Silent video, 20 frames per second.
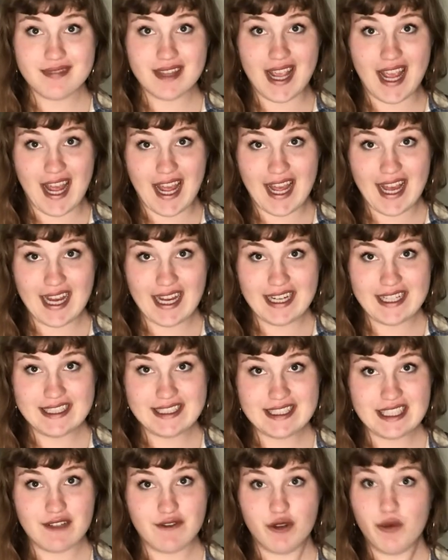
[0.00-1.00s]

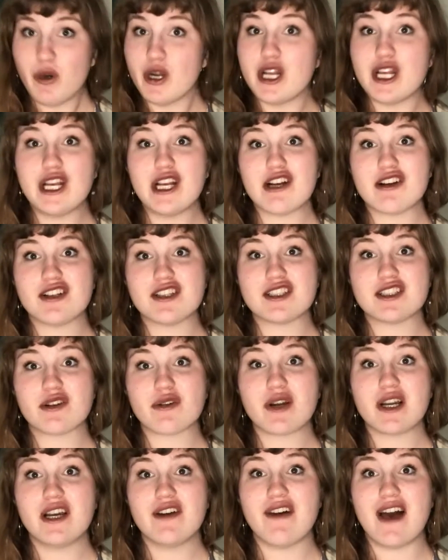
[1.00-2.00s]
And if you want to hear the
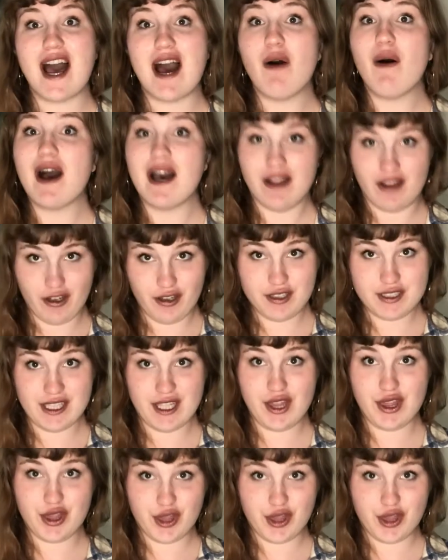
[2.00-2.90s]
story of how I learned in